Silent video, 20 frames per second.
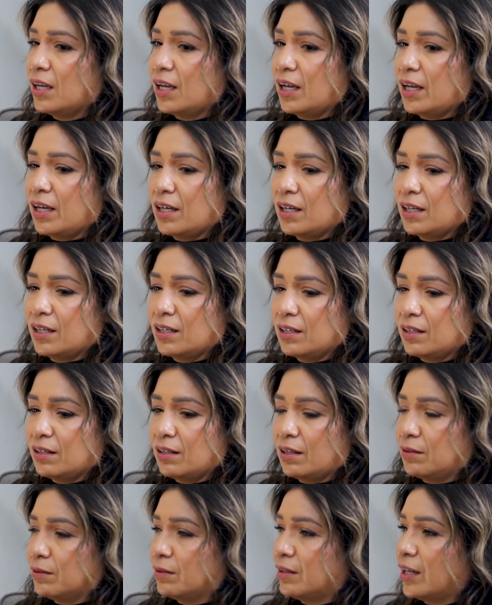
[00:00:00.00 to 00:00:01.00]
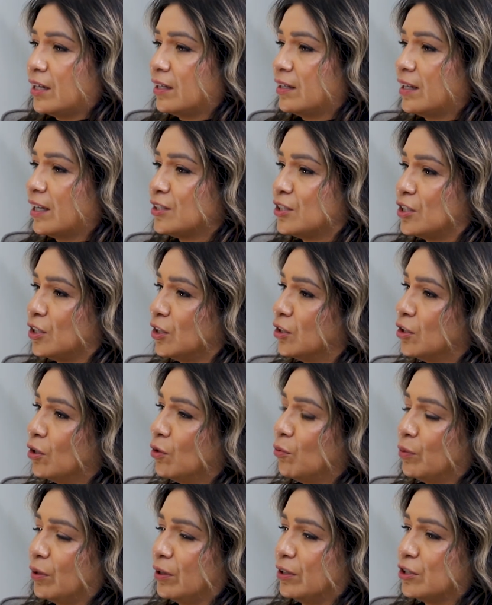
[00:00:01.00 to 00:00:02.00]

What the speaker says: And then next thing you know, we're